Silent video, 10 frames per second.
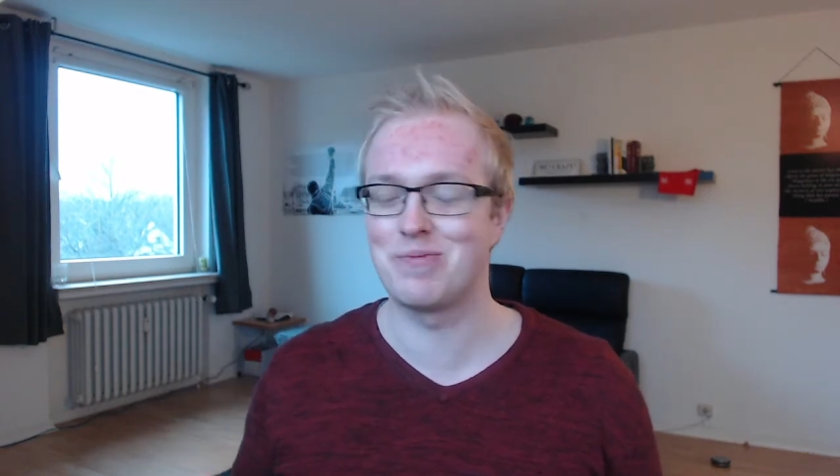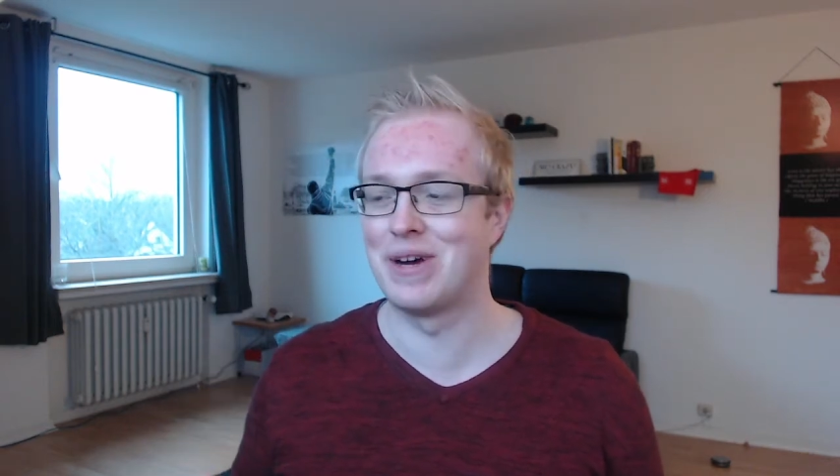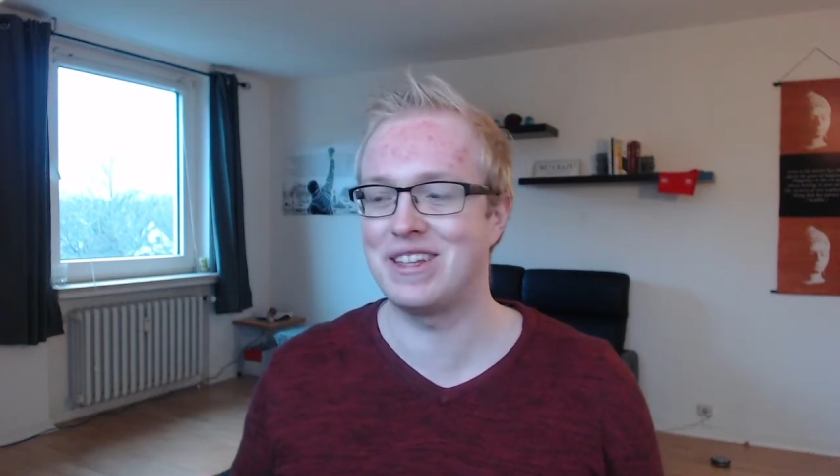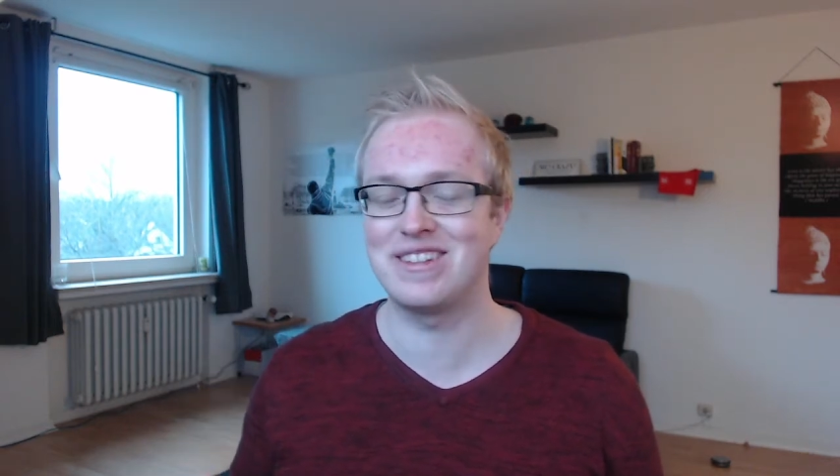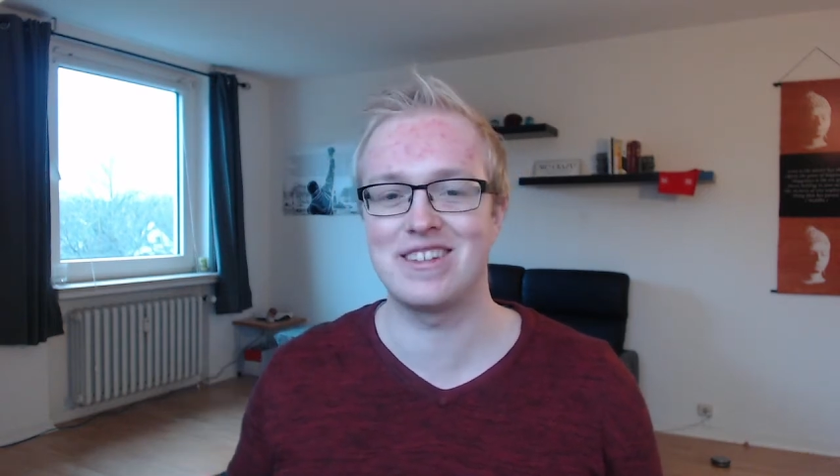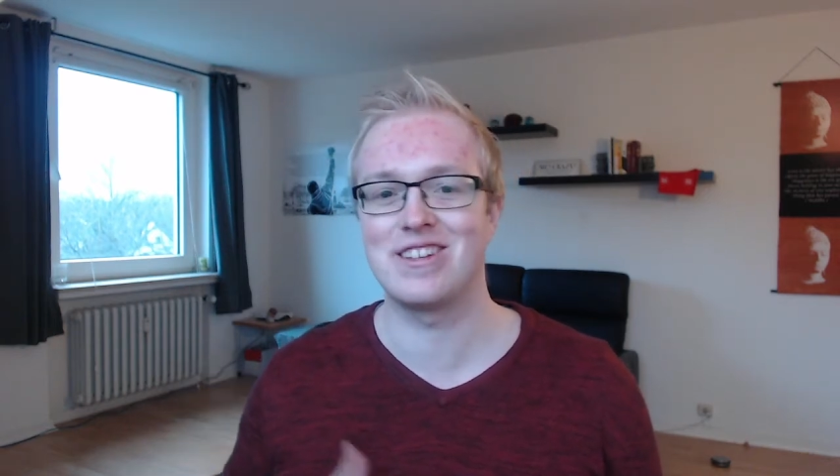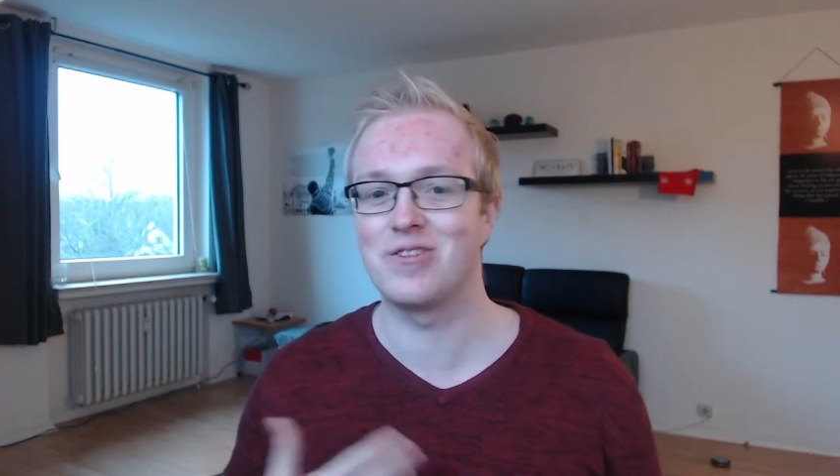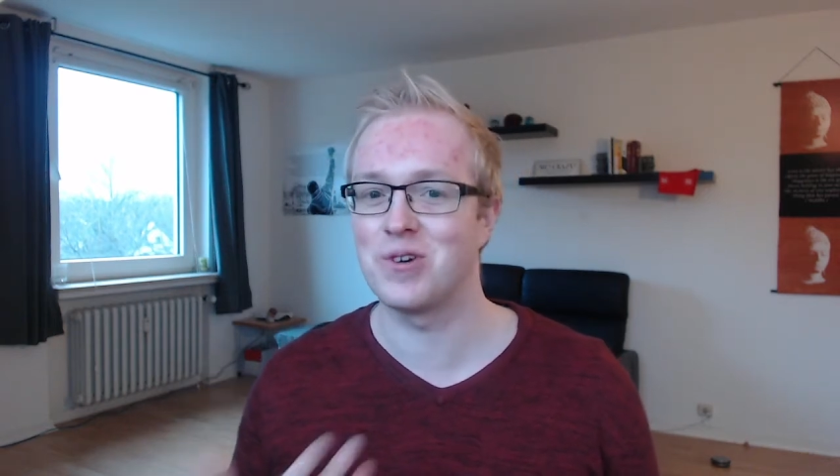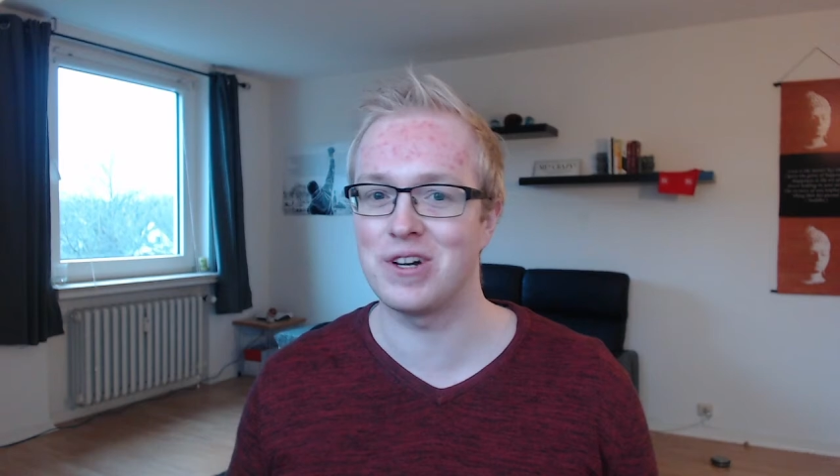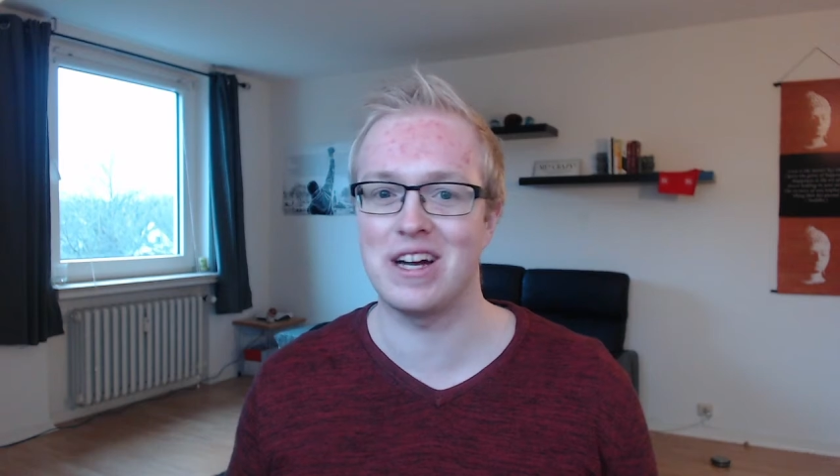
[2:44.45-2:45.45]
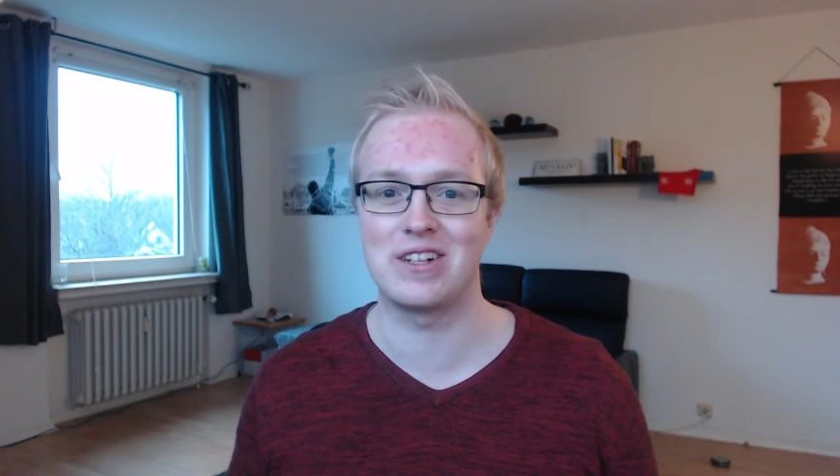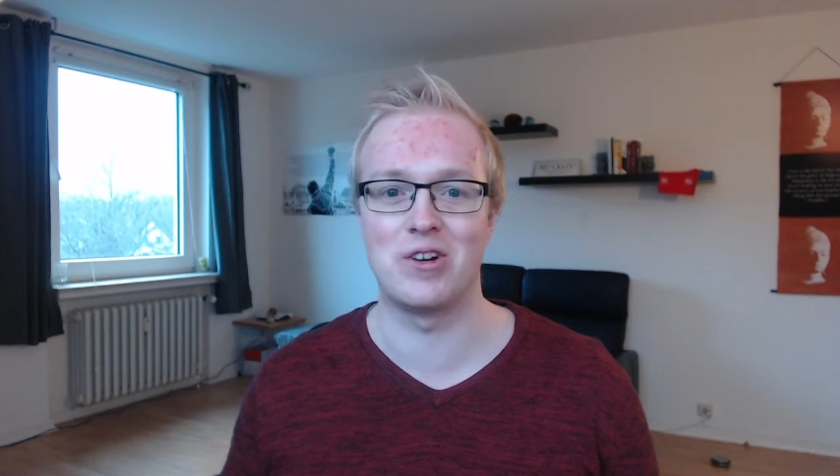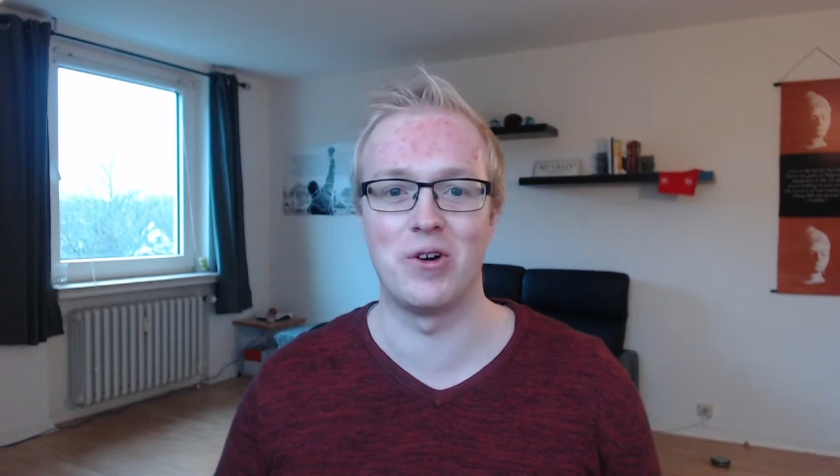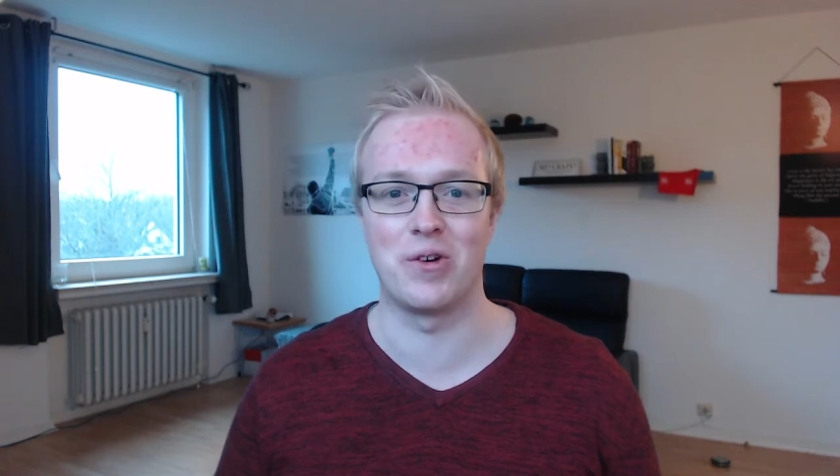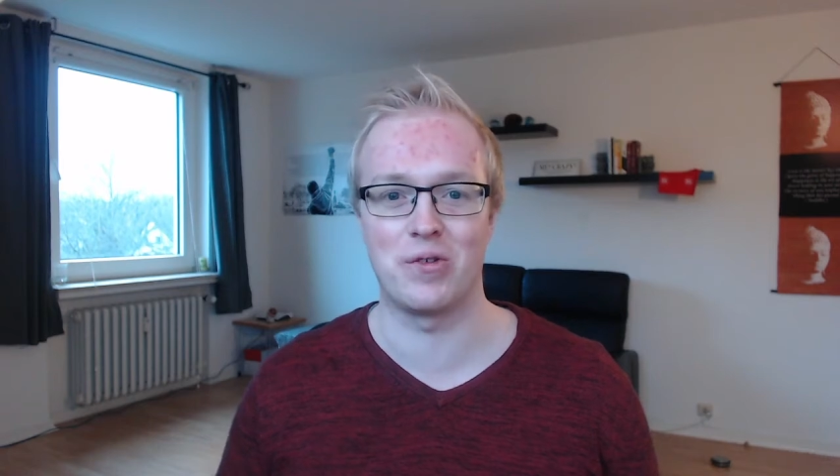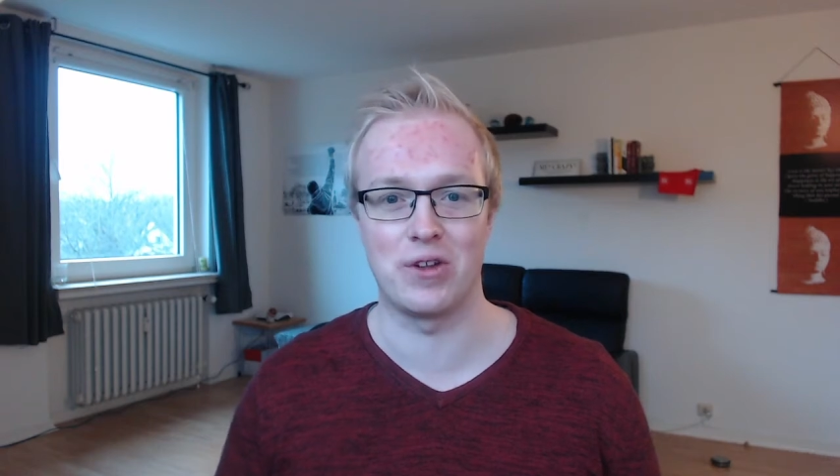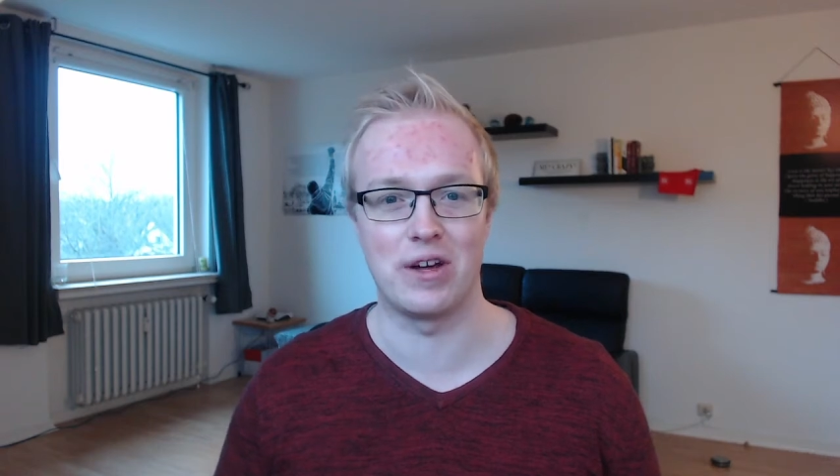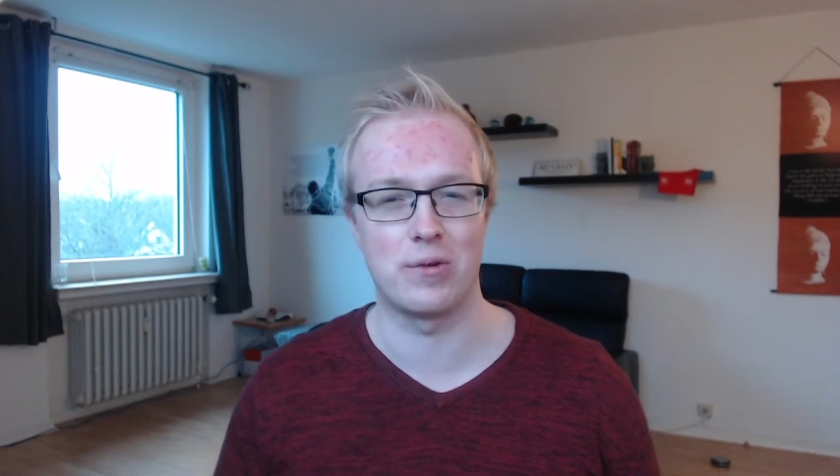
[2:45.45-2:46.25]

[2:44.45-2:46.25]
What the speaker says: but we're not going for that.